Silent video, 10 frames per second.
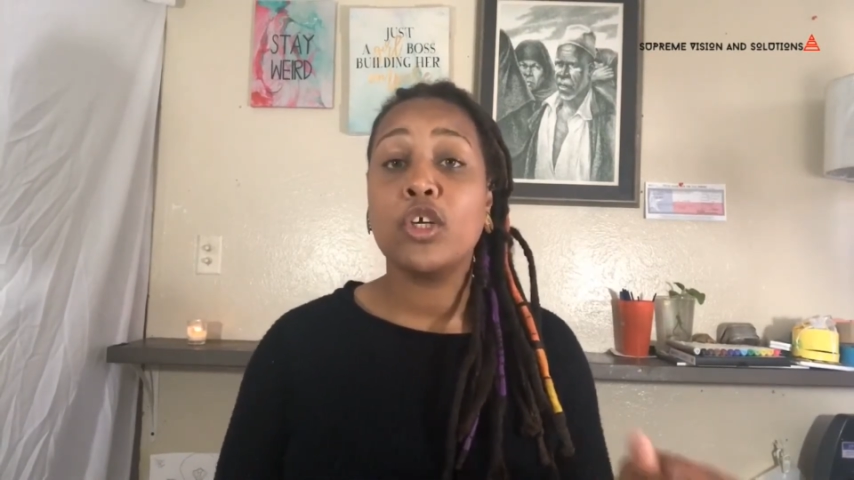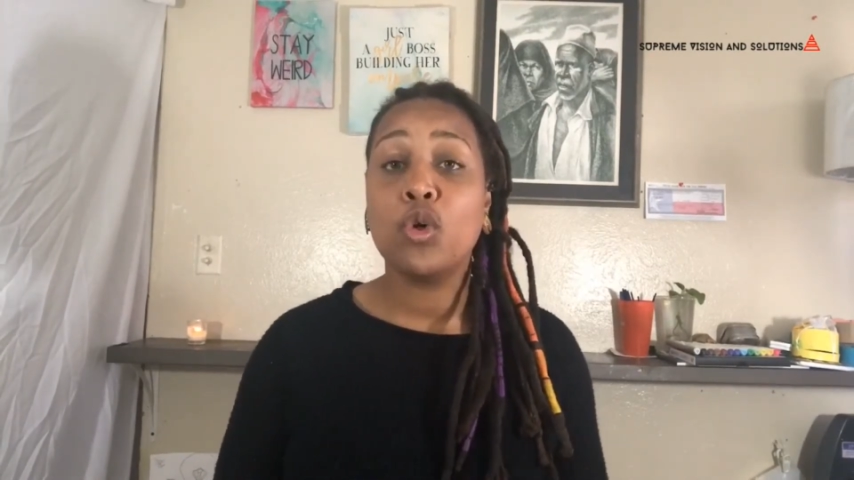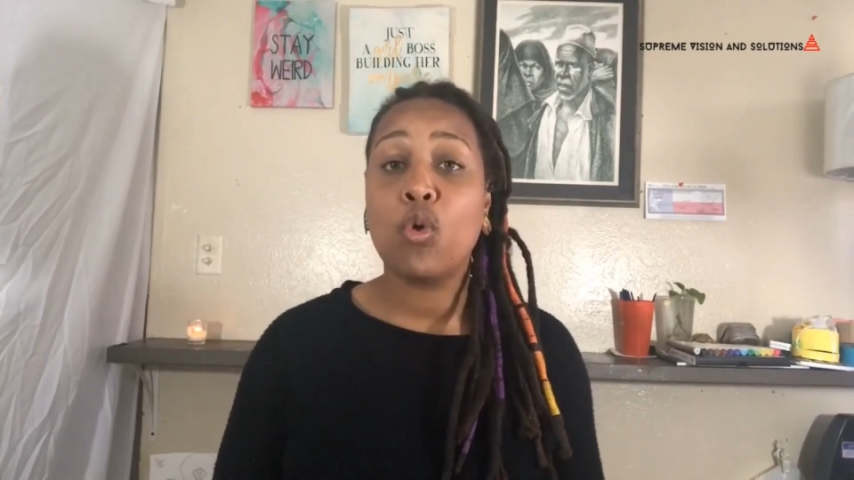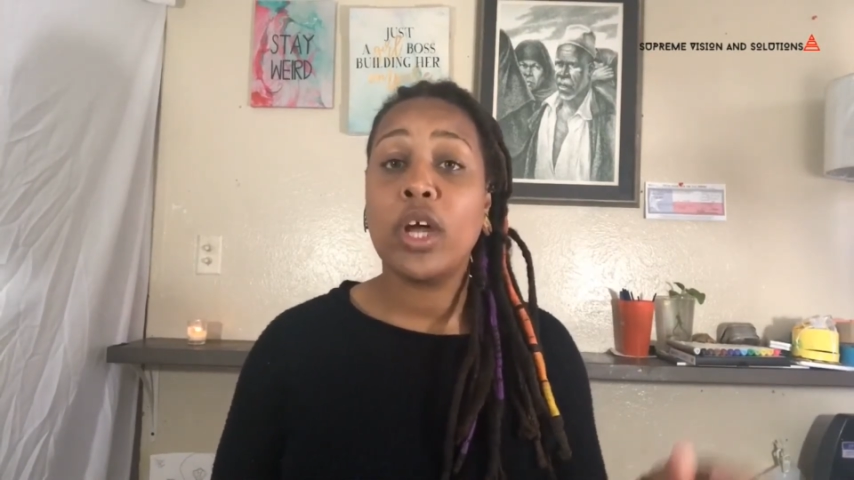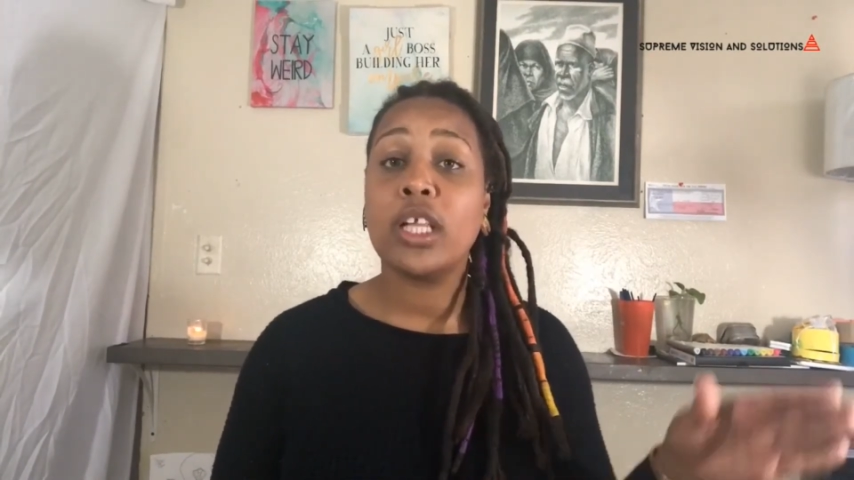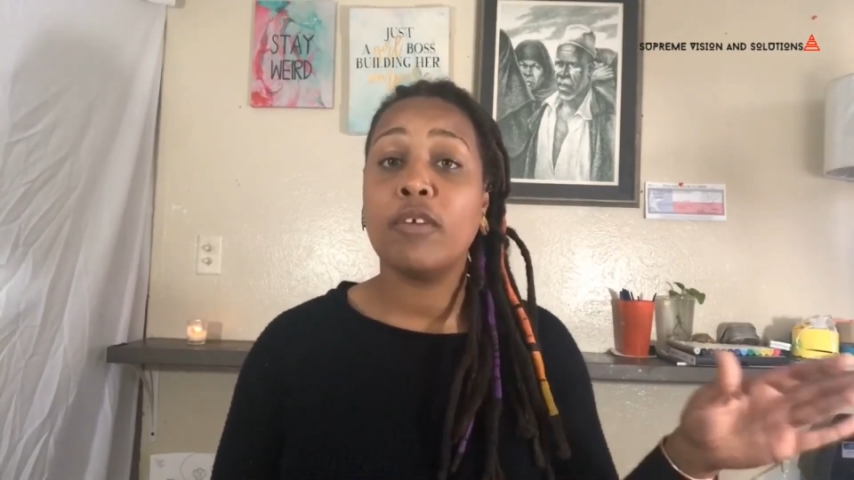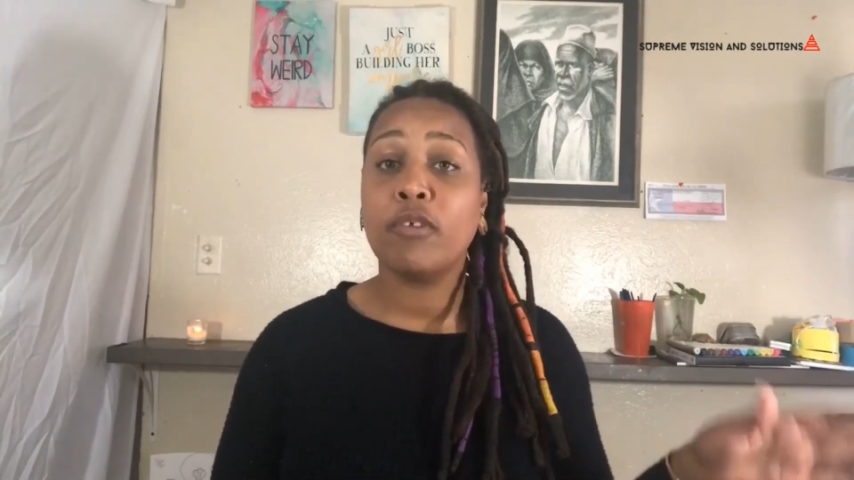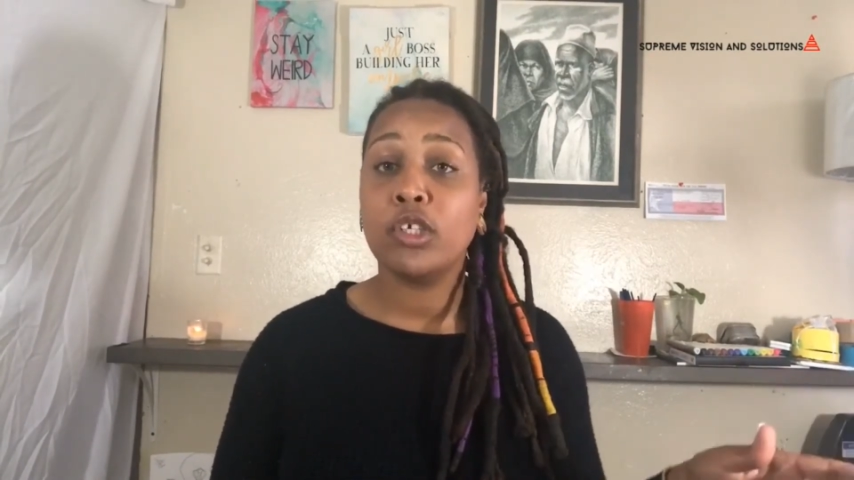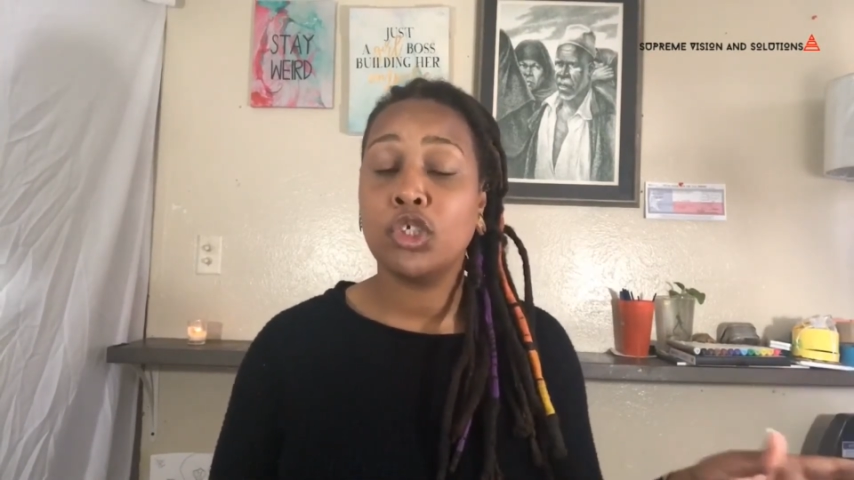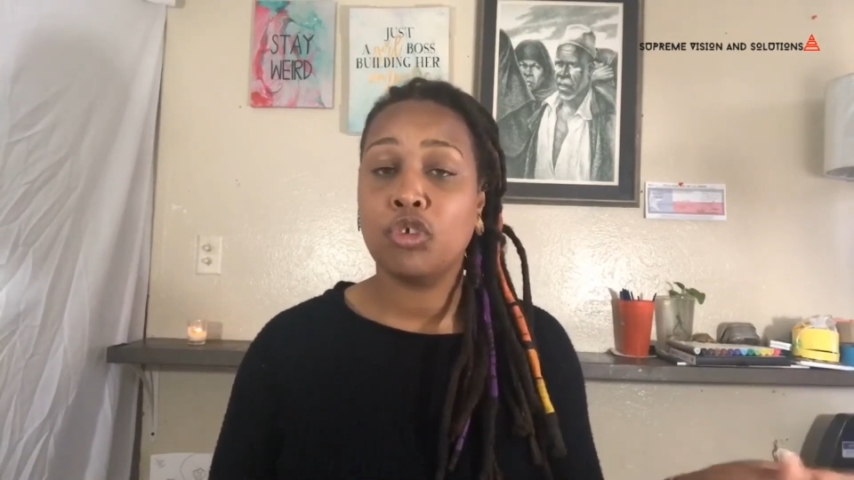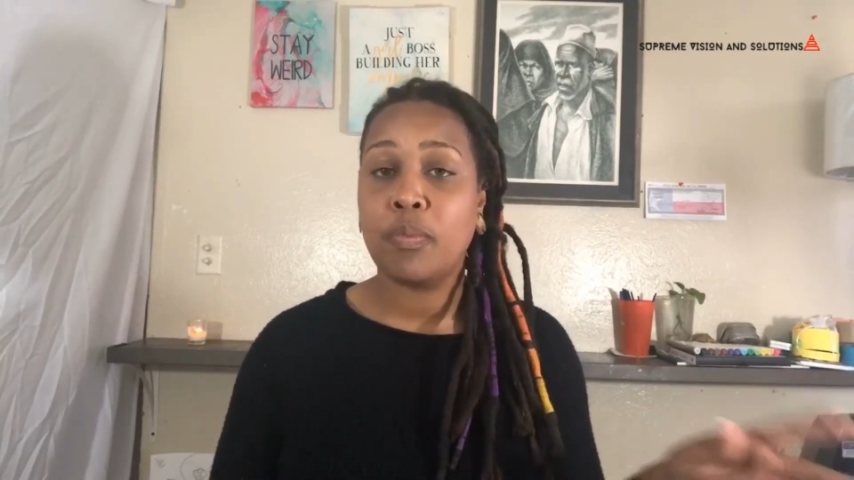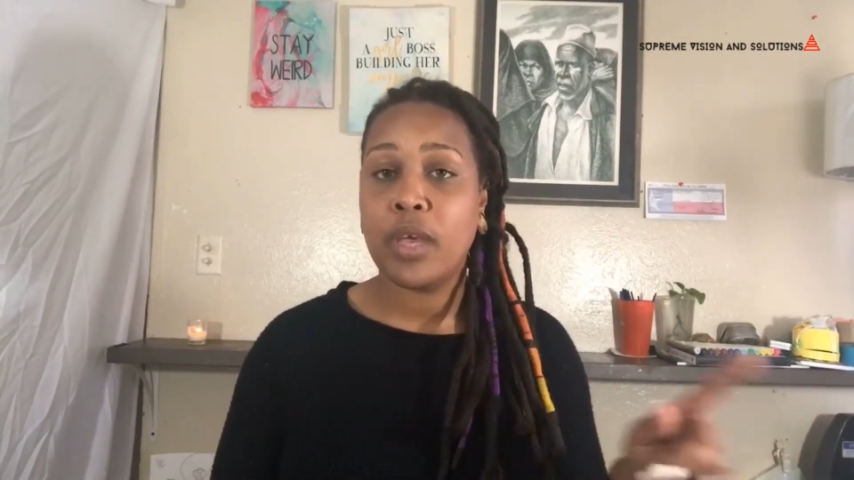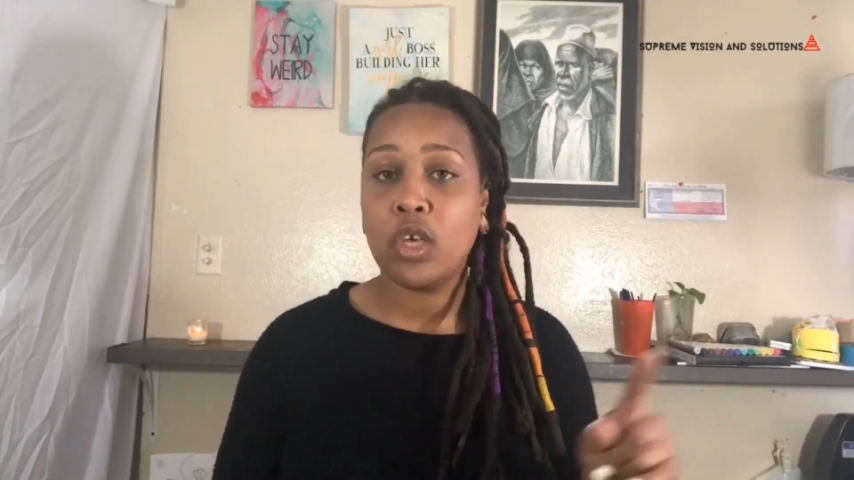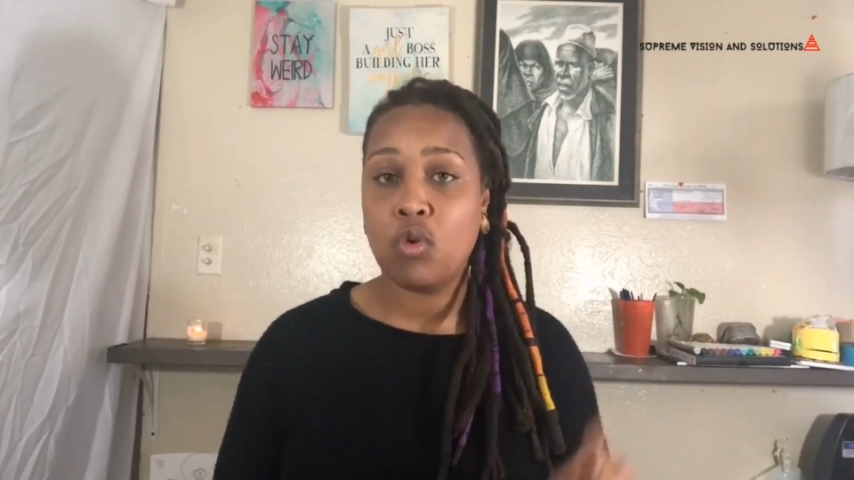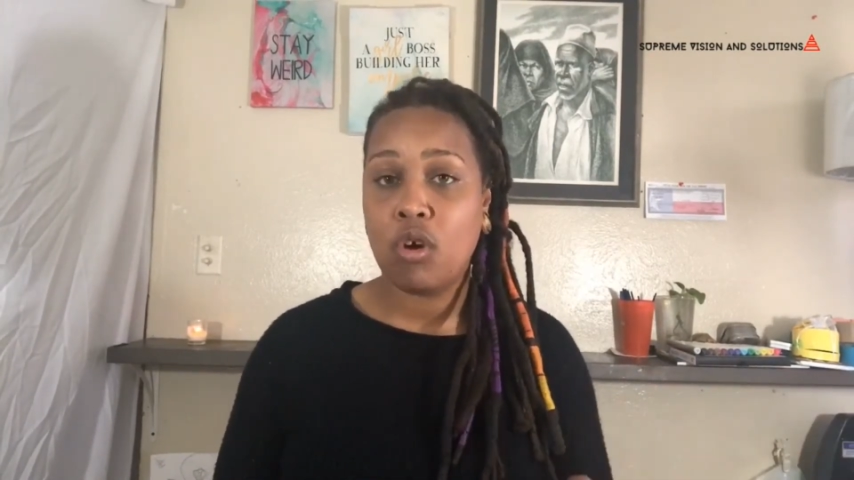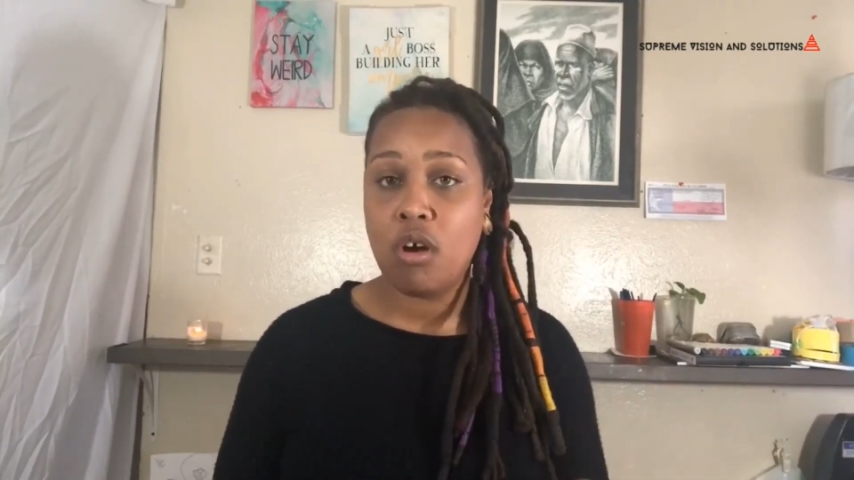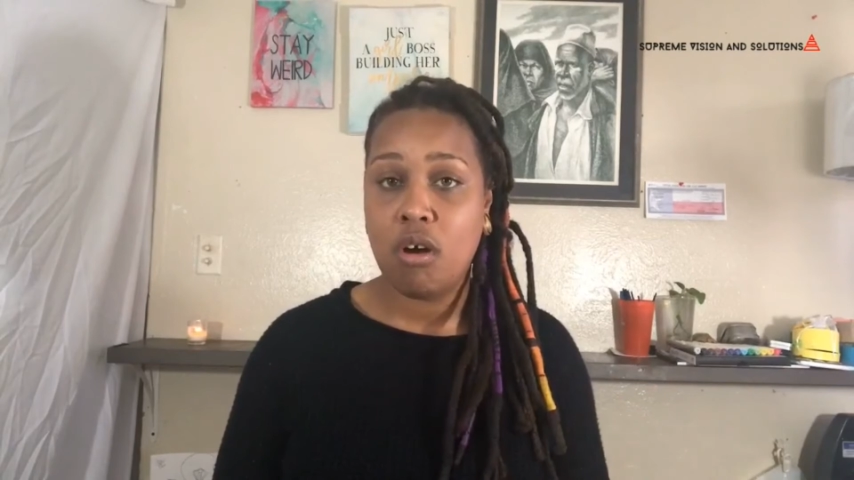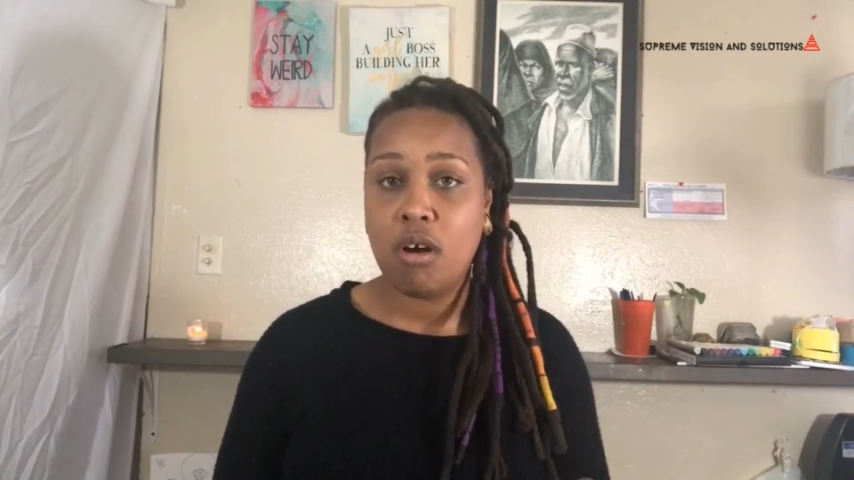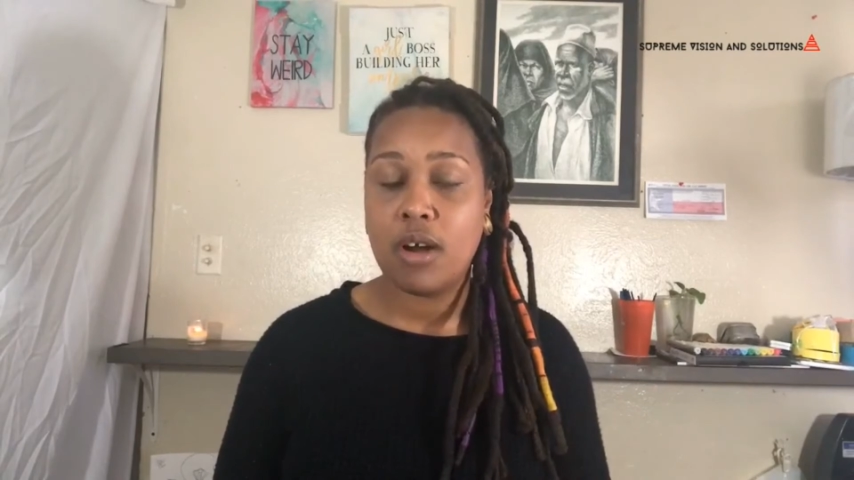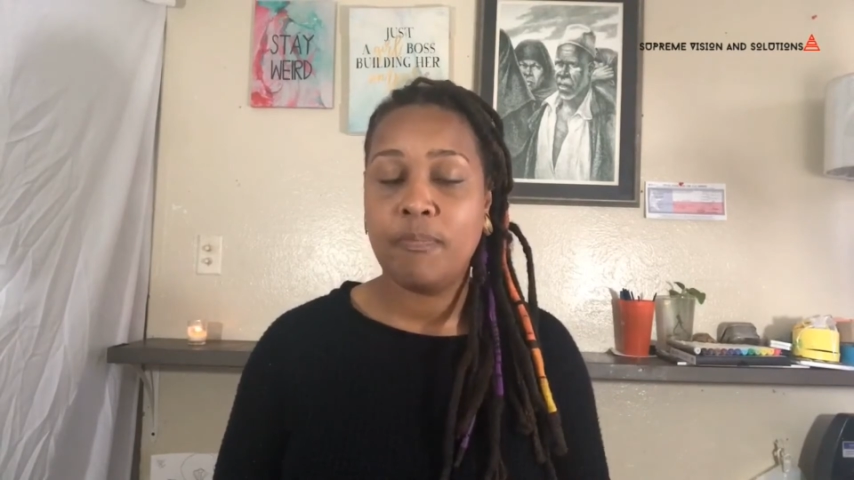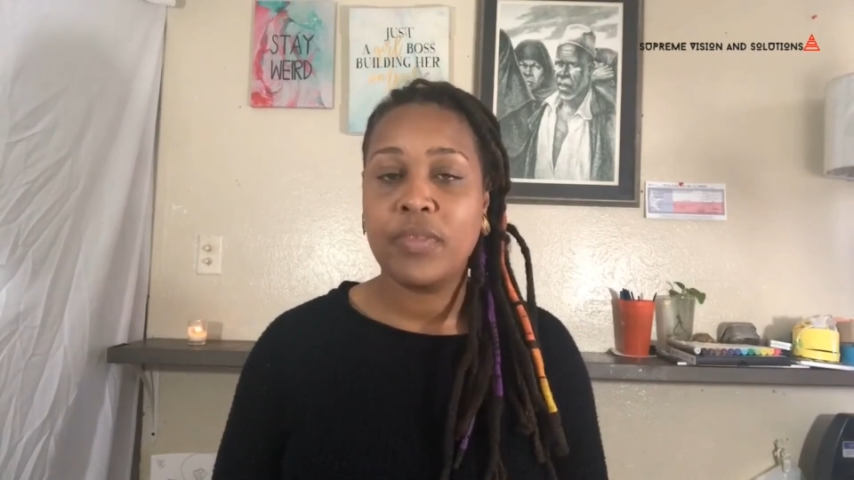during the renter's trip in your car.